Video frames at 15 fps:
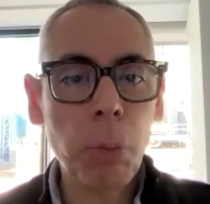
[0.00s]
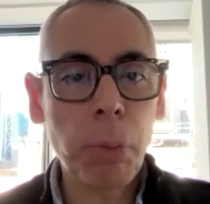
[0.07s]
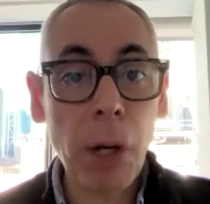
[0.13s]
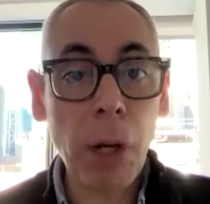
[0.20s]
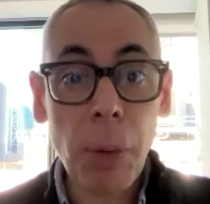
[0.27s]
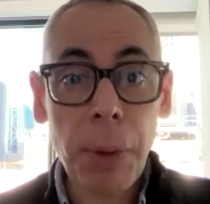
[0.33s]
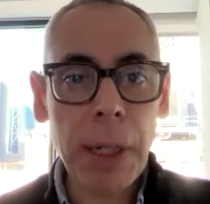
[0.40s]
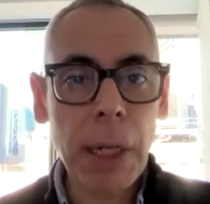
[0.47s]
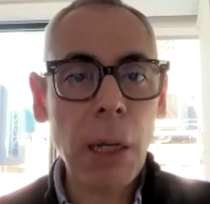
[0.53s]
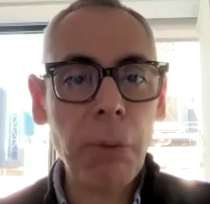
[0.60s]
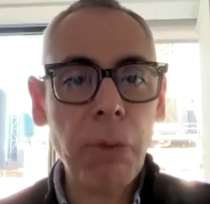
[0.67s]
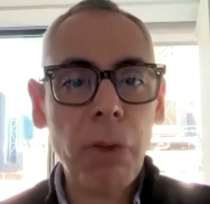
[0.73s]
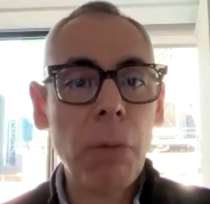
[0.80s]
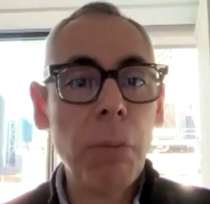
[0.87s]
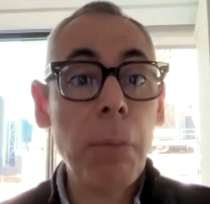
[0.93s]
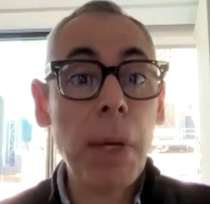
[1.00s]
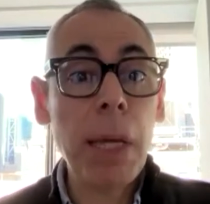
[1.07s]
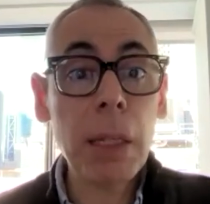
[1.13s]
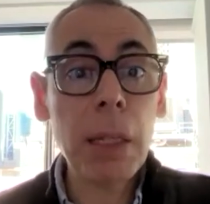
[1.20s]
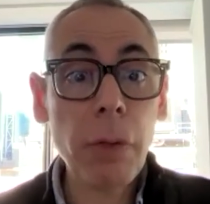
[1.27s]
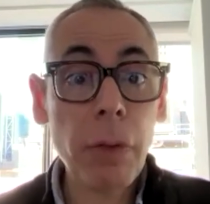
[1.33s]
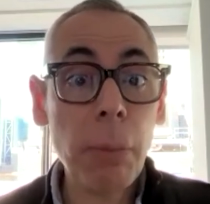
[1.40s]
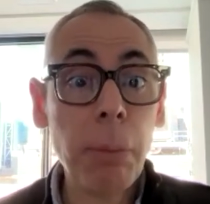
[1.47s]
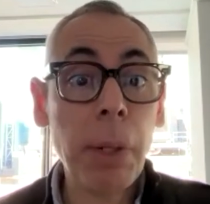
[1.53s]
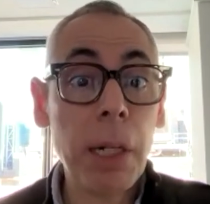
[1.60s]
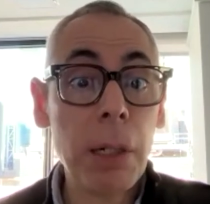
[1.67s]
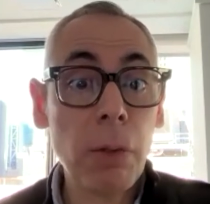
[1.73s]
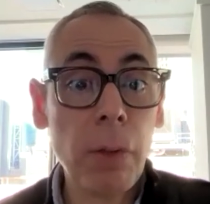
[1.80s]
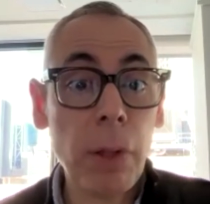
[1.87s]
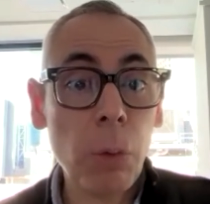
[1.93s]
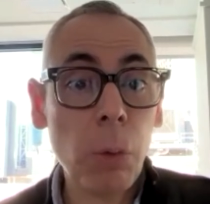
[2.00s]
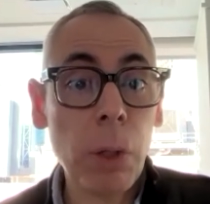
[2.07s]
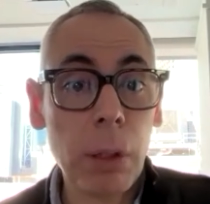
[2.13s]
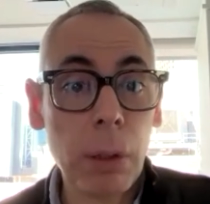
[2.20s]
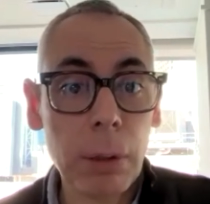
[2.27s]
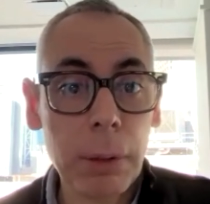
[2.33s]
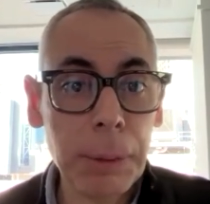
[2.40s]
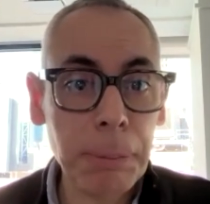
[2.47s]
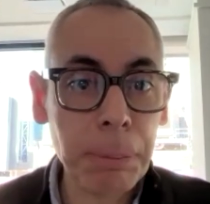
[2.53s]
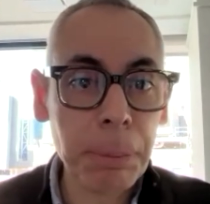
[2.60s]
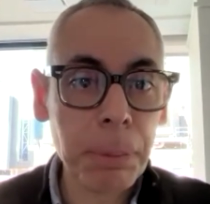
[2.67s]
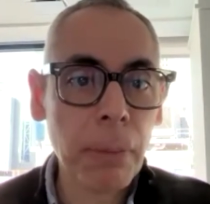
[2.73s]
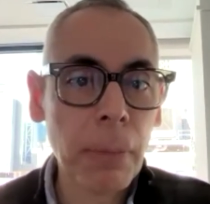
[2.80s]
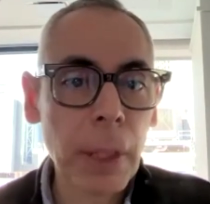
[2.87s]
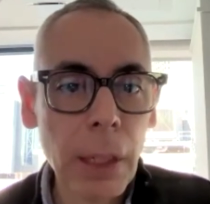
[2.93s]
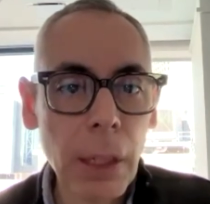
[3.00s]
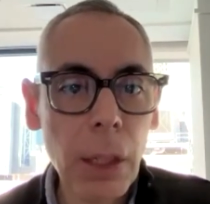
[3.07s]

blowing up from many different parts of the world. You